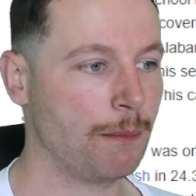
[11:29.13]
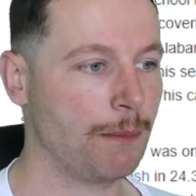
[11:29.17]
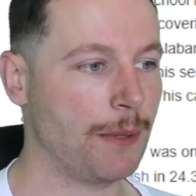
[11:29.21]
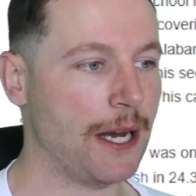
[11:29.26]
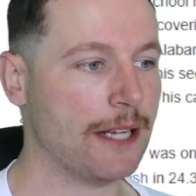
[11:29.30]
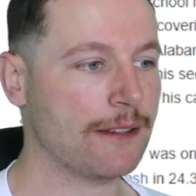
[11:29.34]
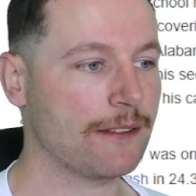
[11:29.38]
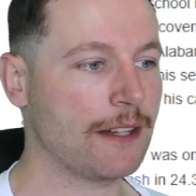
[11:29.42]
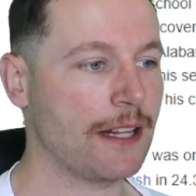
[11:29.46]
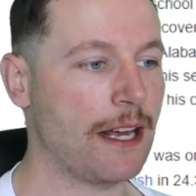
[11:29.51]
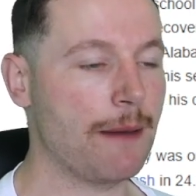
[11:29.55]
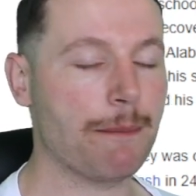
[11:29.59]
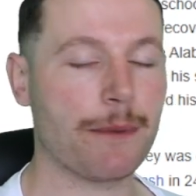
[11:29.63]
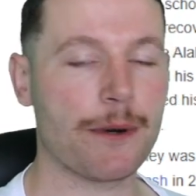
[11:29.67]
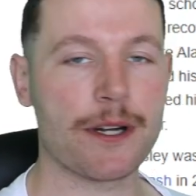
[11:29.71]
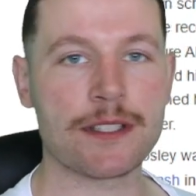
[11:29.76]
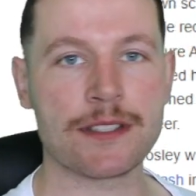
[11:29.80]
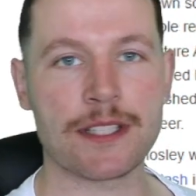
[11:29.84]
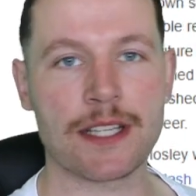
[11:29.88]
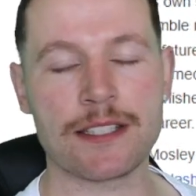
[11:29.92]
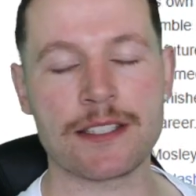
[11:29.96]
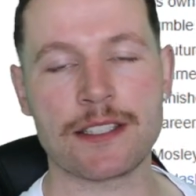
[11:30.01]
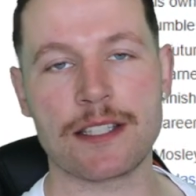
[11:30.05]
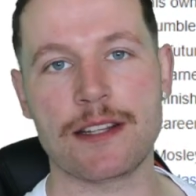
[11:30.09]
But that
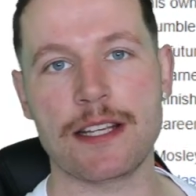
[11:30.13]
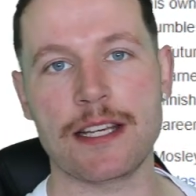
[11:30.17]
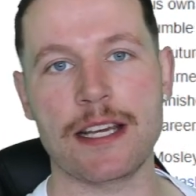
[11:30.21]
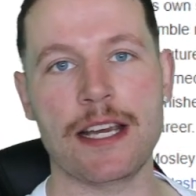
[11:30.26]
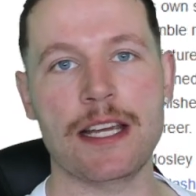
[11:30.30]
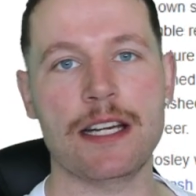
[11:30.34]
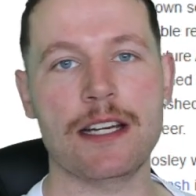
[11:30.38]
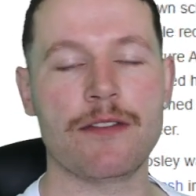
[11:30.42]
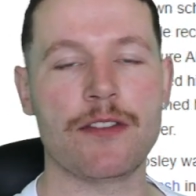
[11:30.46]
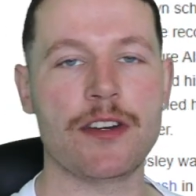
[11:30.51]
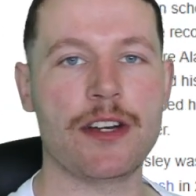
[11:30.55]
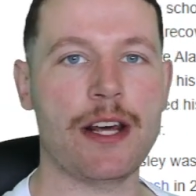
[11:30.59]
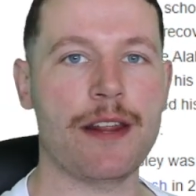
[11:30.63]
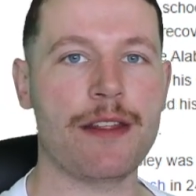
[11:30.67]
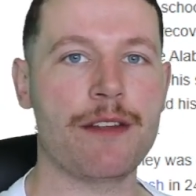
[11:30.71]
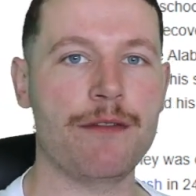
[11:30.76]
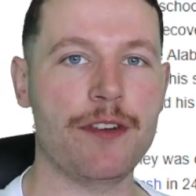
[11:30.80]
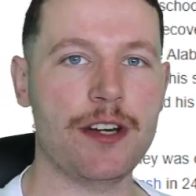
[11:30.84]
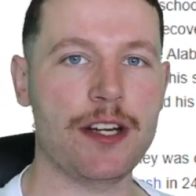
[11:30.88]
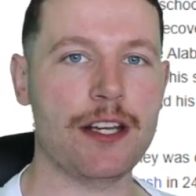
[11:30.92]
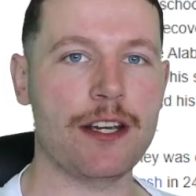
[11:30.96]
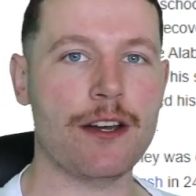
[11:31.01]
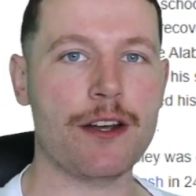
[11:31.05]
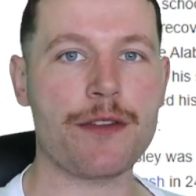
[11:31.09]
brings us to the end of another
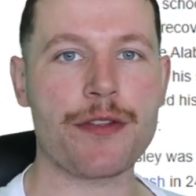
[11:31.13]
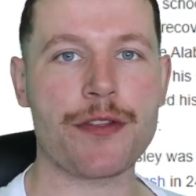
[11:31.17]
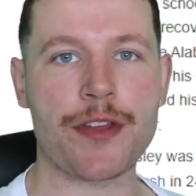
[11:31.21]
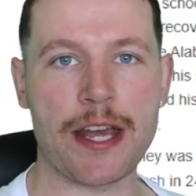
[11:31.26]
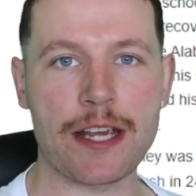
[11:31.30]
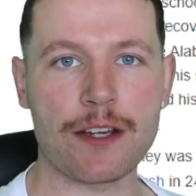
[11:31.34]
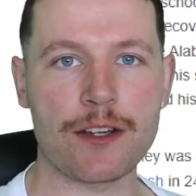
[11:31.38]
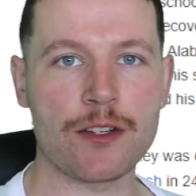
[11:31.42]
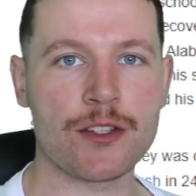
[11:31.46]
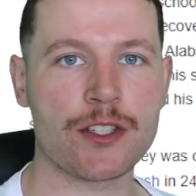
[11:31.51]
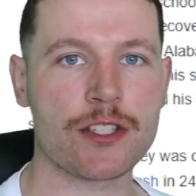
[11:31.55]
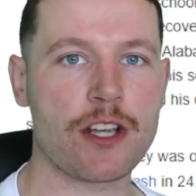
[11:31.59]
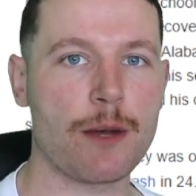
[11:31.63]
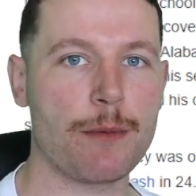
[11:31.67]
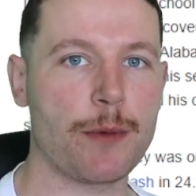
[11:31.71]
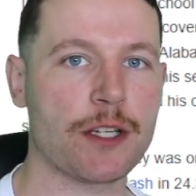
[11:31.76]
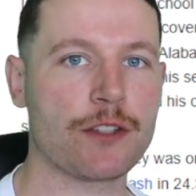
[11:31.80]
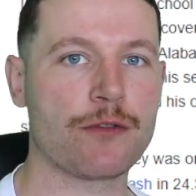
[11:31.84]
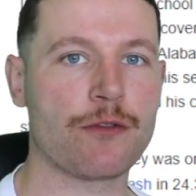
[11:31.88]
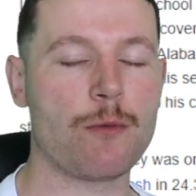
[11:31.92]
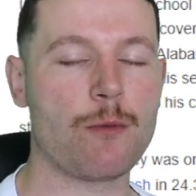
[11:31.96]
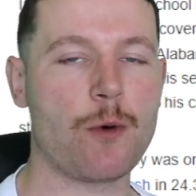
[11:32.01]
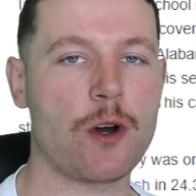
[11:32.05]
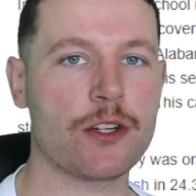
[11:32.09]
video. Thank you so much
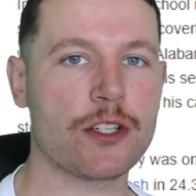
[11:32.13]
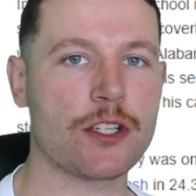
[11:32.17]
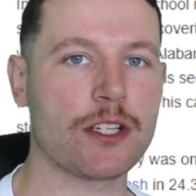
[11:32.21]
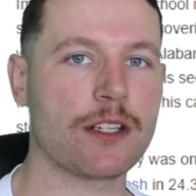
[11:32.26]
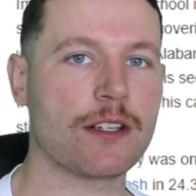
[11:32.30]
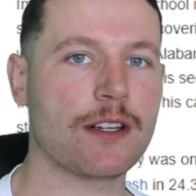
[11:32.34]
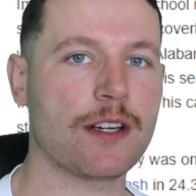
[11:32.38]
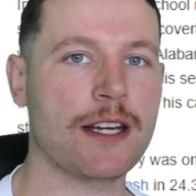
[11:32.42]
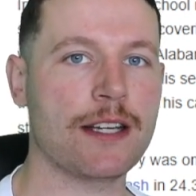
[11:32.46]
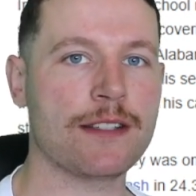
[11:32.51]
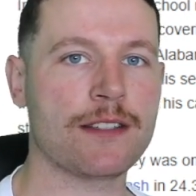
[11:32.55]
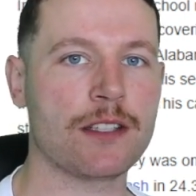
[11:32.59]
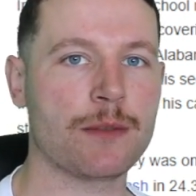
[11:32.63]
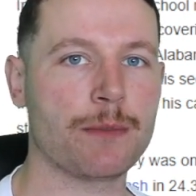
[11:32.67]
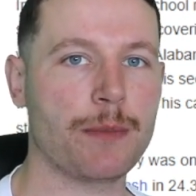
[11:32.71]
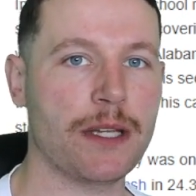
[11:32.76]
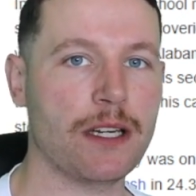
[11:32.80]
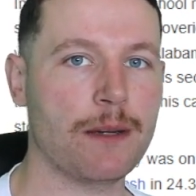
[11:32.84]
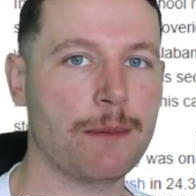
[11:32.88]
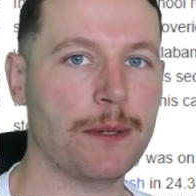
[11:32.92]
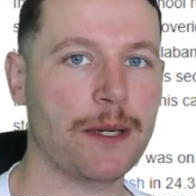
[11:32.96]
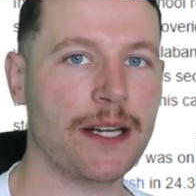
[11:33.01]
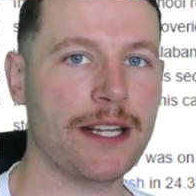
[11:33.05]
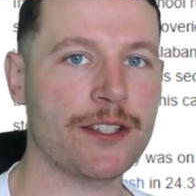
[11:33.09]
for watching, guys. It's been
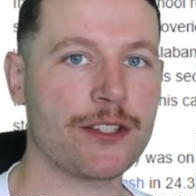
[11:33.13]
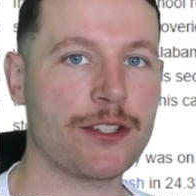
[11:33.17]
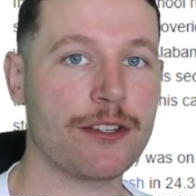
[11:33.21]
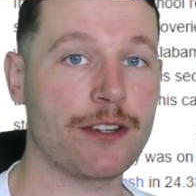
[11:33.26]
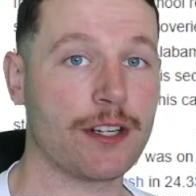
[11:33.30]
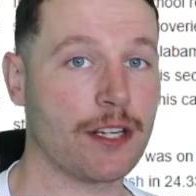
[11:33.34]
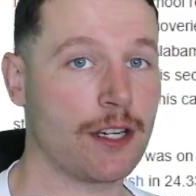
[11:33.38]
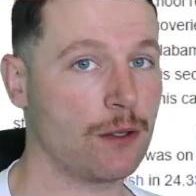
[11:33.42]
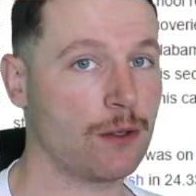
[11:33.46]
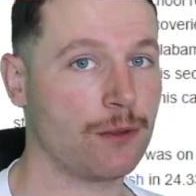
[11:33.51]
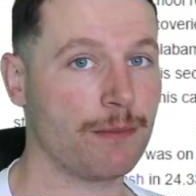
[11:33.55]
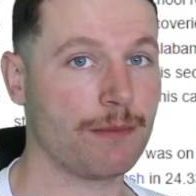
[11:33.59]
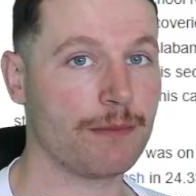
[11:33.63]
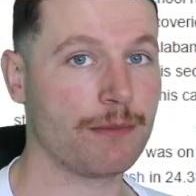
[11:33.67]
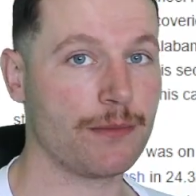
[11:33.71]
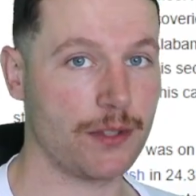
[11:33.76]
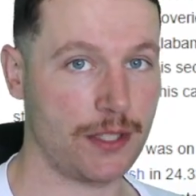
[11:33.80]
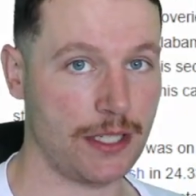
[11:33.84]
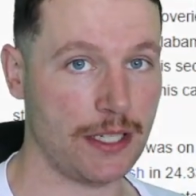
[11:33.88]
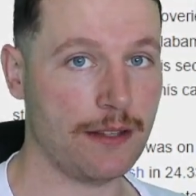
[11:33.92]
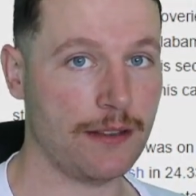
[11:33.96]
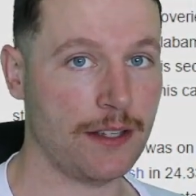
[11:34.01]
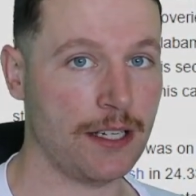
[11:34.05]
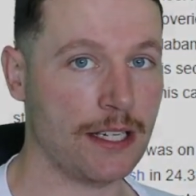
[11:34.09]
a pleasure, and I'll
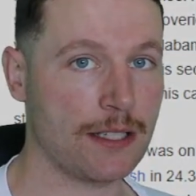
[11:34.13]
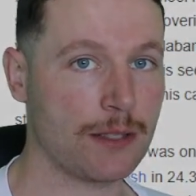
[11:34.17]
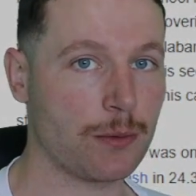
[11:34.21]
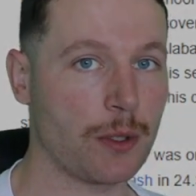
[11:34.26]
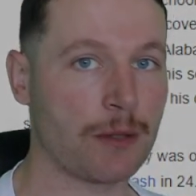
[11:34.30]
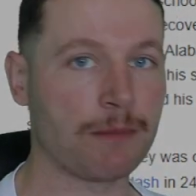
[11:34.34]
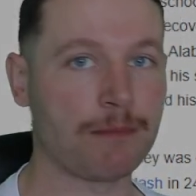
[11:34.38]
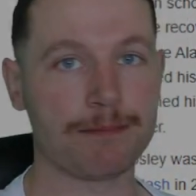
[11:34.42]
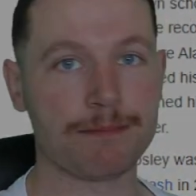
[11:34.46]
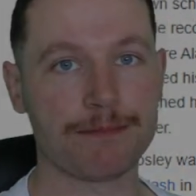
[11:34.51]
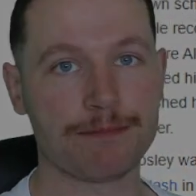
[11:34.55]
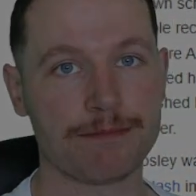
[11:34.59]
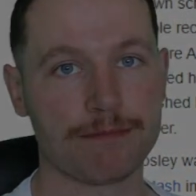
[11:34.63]
see you in the next one.